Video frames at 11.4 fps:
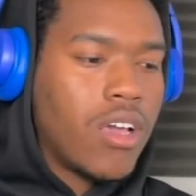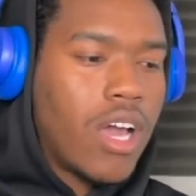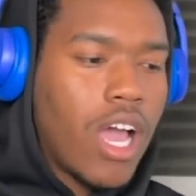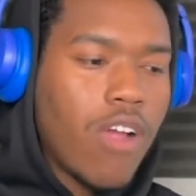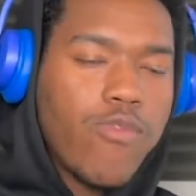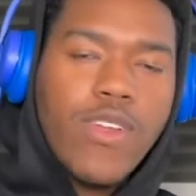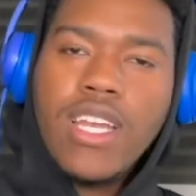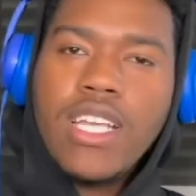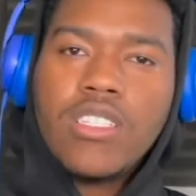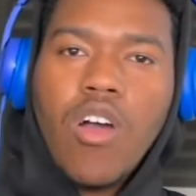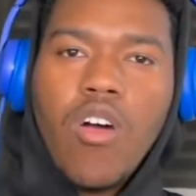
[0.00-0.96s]
I
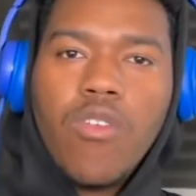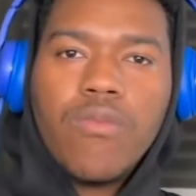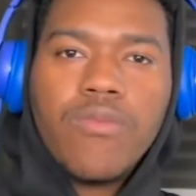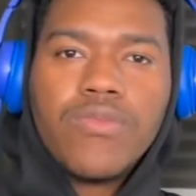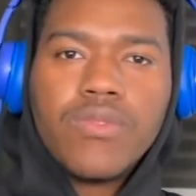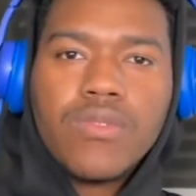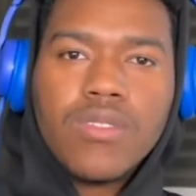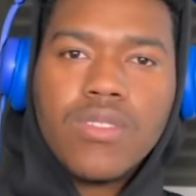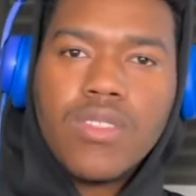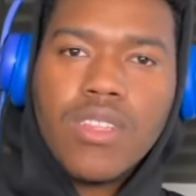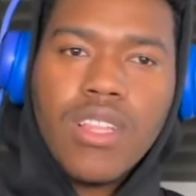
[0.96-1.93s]
really thought,
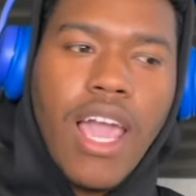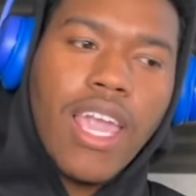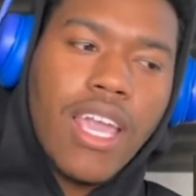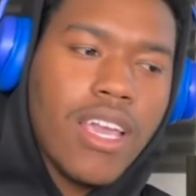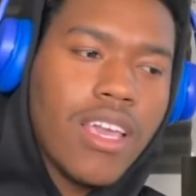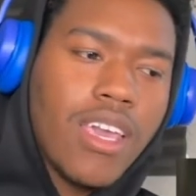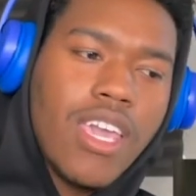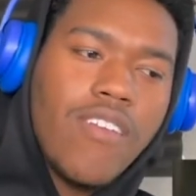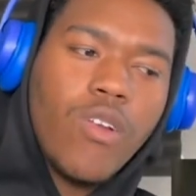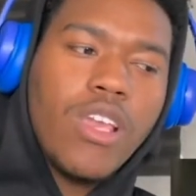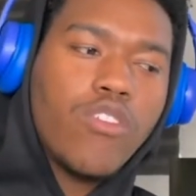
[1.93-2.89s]
like,
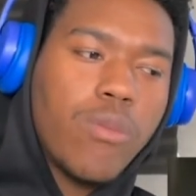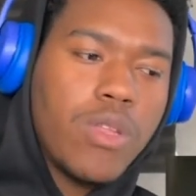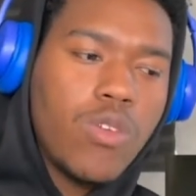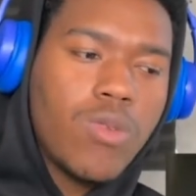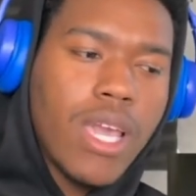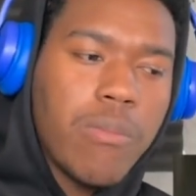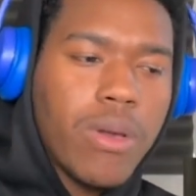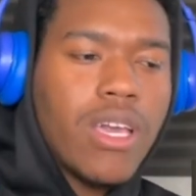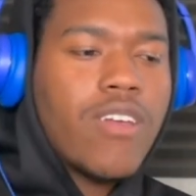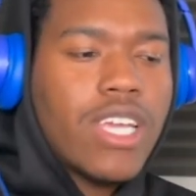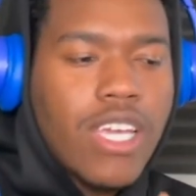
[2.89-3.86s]
even though he was from the U K,
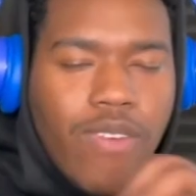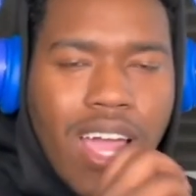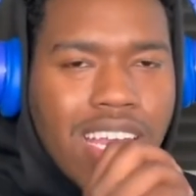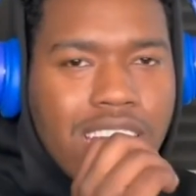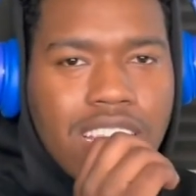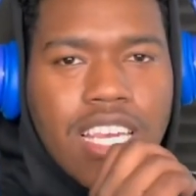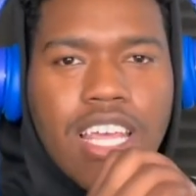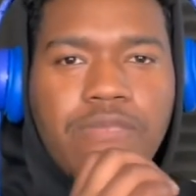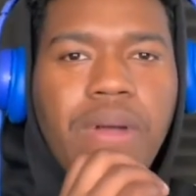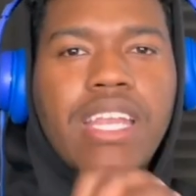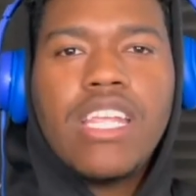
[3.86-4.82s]
but like if I didn't,
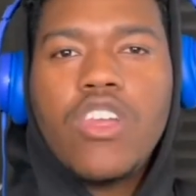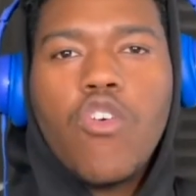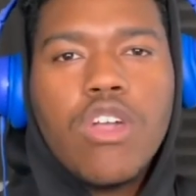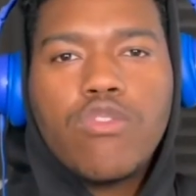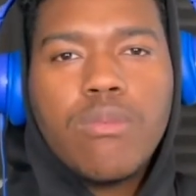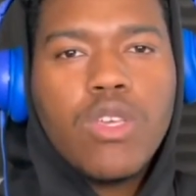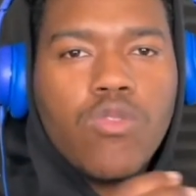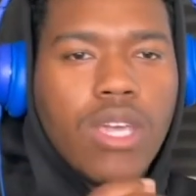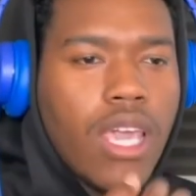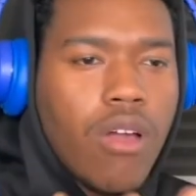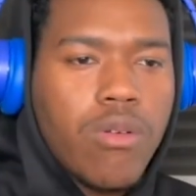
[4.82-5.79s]
if I didn't know he was from the
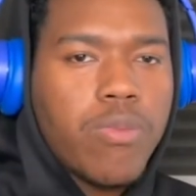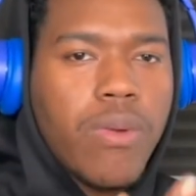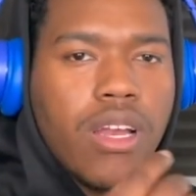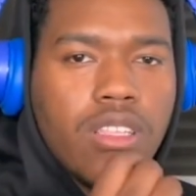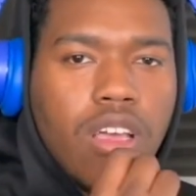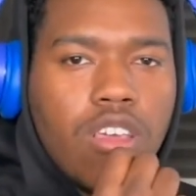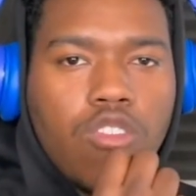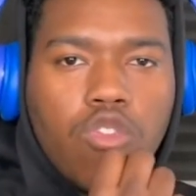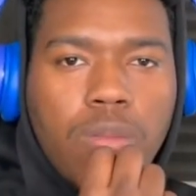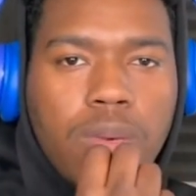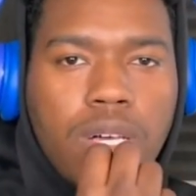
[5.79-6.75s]
U K, I would have probably thought he
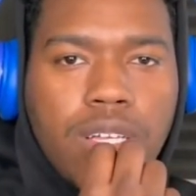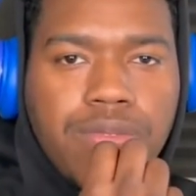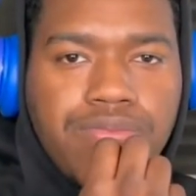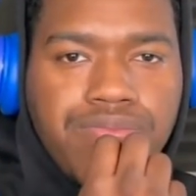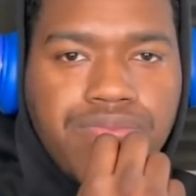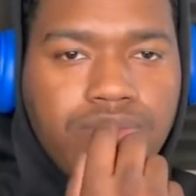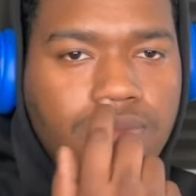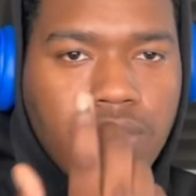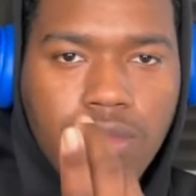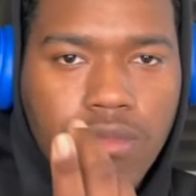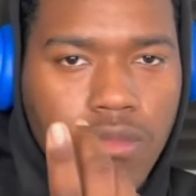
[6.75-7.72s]
was from uh,
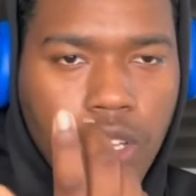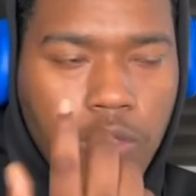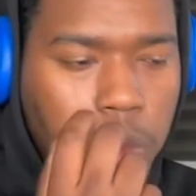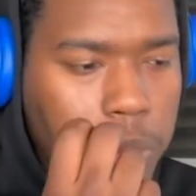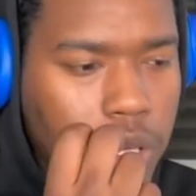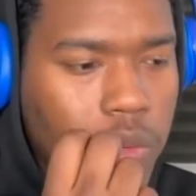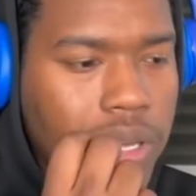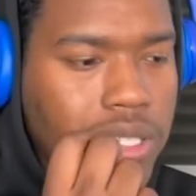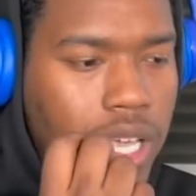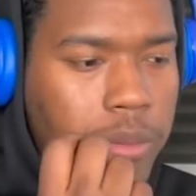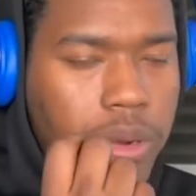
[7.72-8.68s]
from the U S
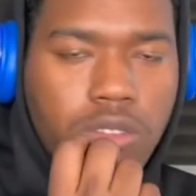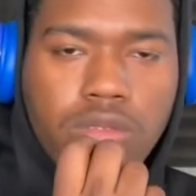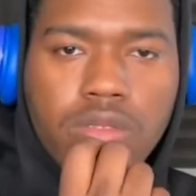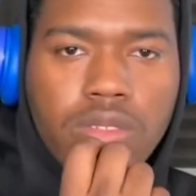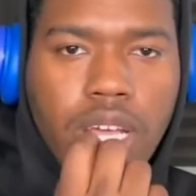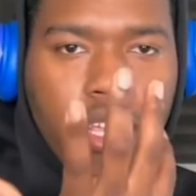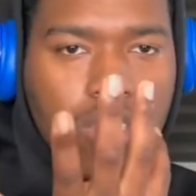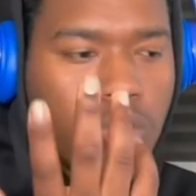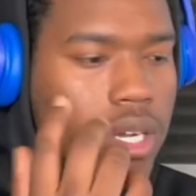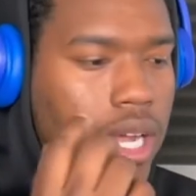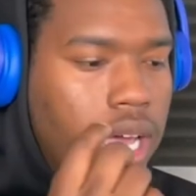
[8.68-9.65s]
A, bro. Like,
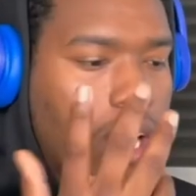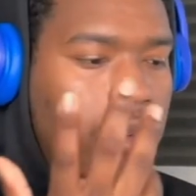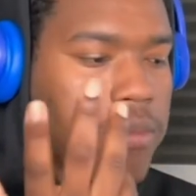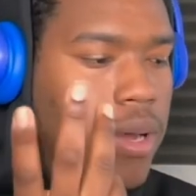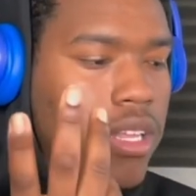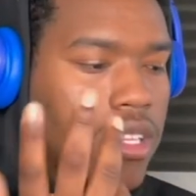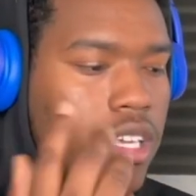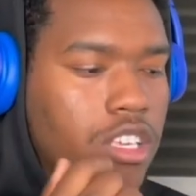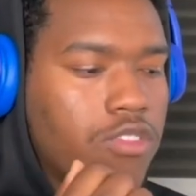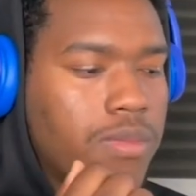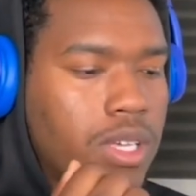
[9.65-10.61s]
swear to God, I would probably think he
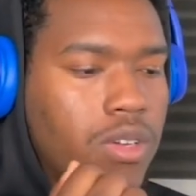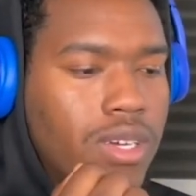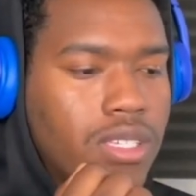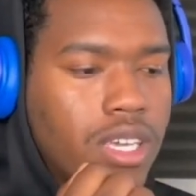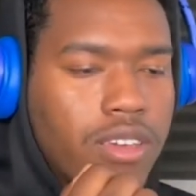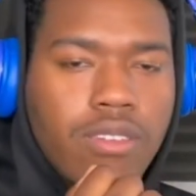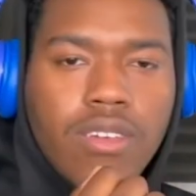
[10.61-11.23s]
was from the U S A.